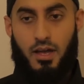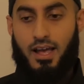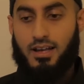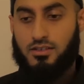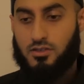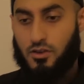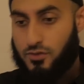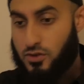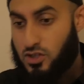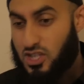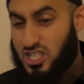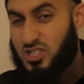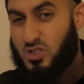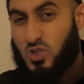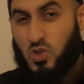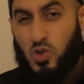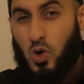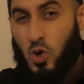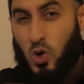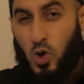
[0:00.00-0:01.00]
So if you
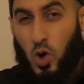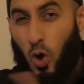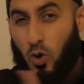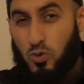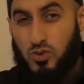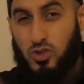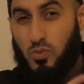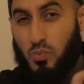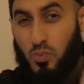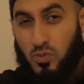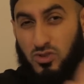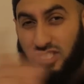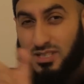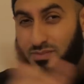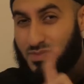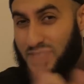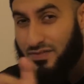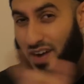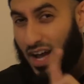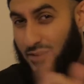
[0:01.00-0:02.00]
just go to
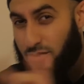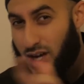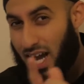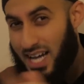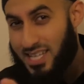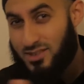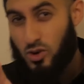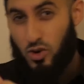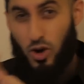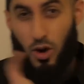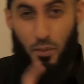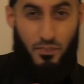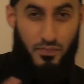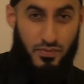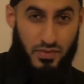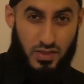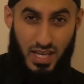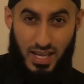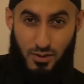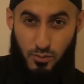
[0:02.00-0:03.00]
MuslimSurvivalGuide.com,
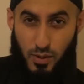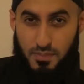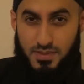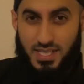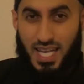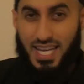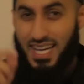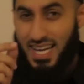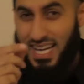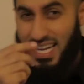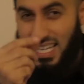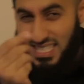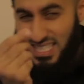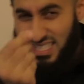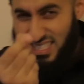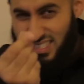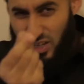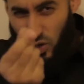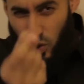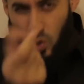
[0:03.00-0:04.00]
the website, just